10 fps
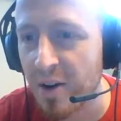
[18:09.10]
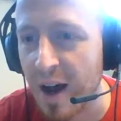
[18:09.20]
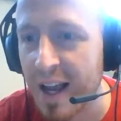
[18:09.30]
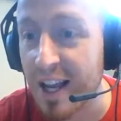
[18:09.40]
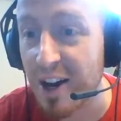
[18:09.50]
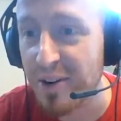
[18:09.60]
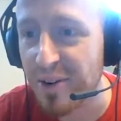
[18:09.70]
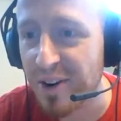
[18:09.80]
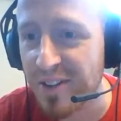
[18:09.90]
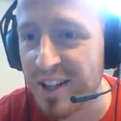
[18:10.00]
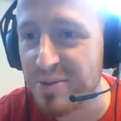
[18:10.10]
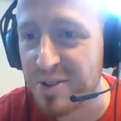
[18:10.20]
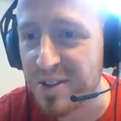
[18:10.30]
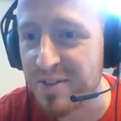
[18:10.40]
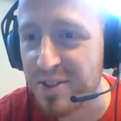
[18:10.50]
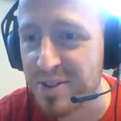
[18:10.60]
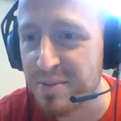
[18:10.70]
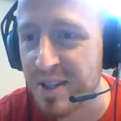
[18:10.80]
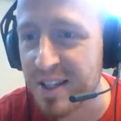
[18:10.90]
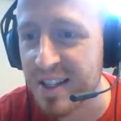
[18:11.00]
Oh, I got it wrong. That's what's
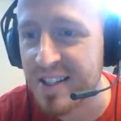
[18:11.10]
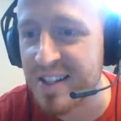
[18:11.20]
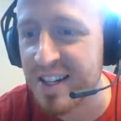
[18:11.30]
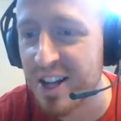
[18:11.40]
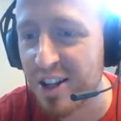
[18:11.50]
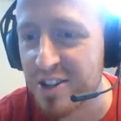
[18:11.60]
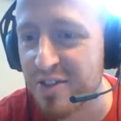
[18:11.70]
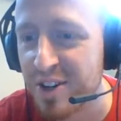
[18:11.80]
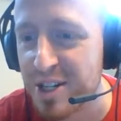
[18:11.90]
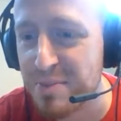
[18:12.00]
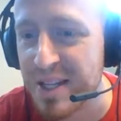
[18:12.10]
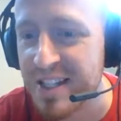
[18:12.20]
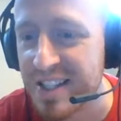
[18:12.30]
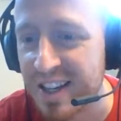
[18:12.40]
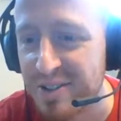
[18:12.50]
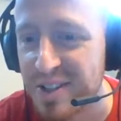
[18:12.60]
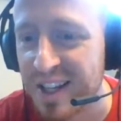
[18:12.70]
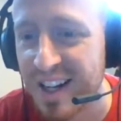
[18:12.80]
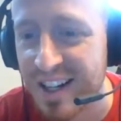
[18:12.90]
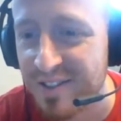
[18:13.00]
confusing me. It's $10 for each pizza. I was
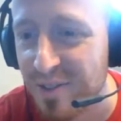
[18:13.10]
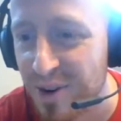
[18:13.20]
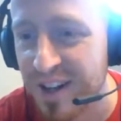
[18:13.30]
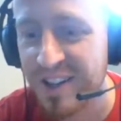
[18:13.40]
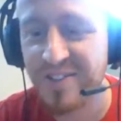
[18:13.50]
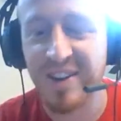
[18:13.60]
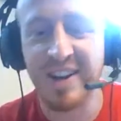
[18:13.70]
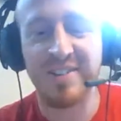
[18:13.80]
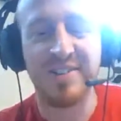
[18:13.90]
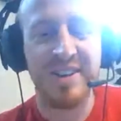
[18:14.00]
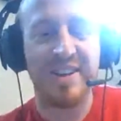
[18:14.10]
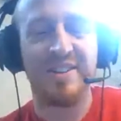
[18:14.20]
thinking I did $4.95.